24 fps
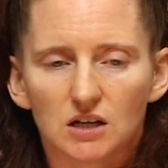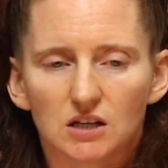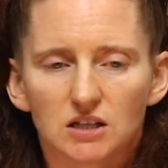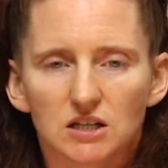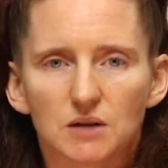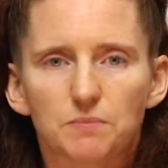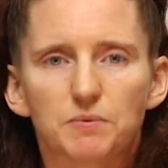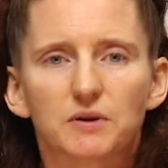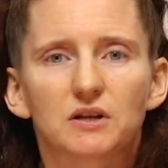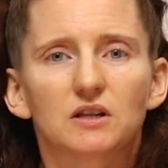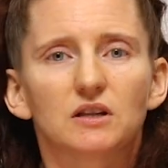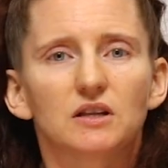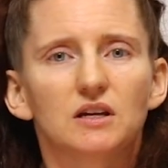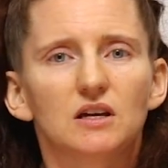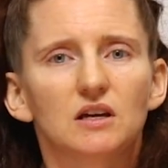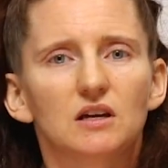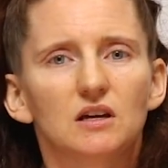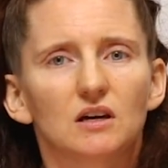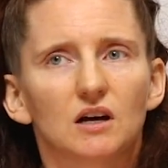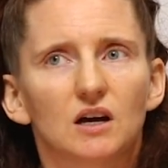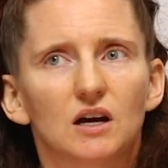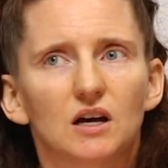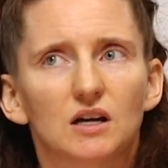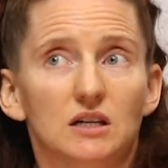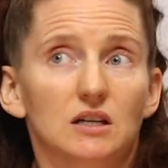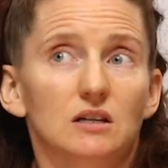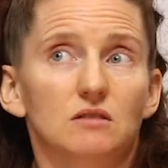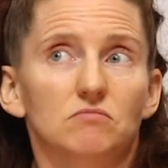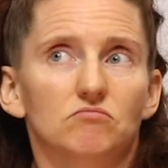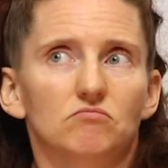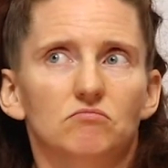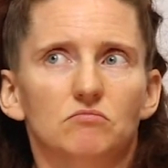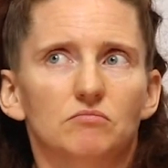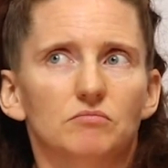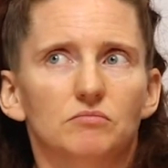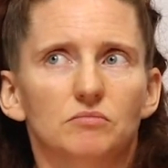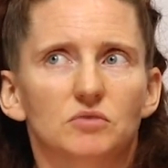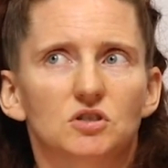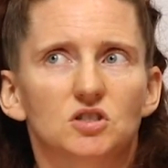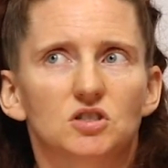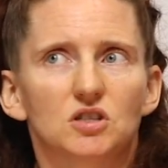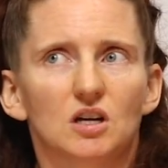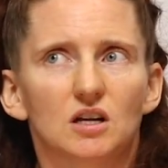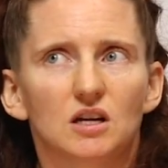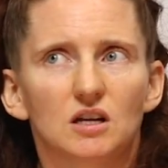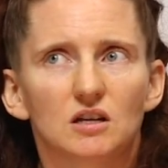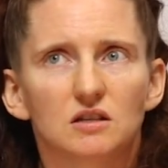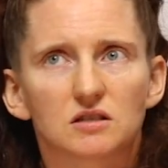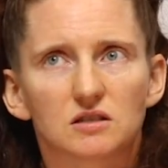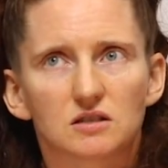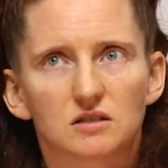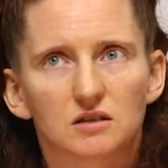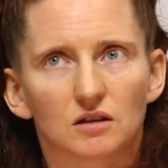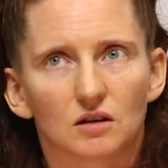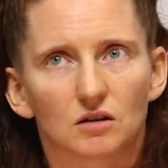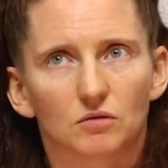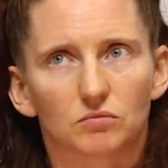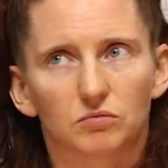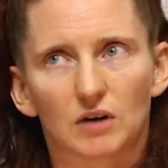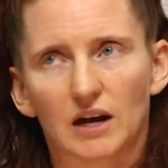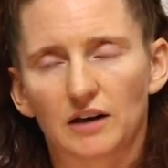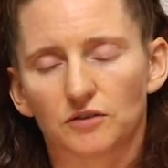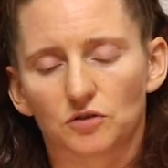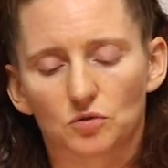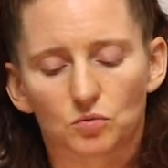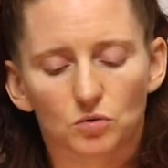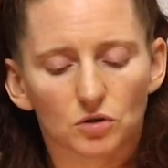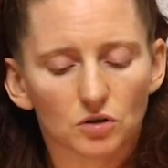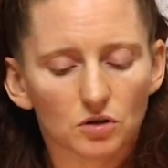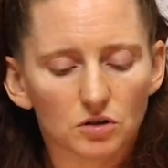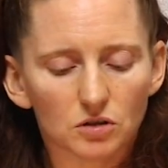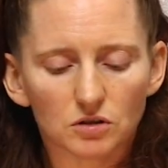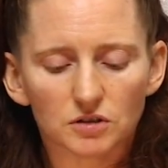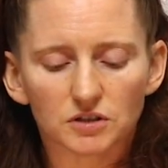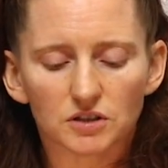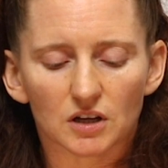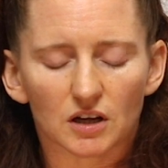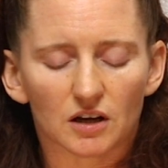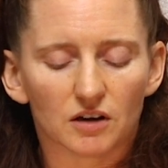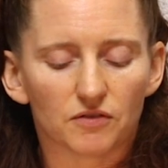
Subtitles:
Typically, in studies around the world,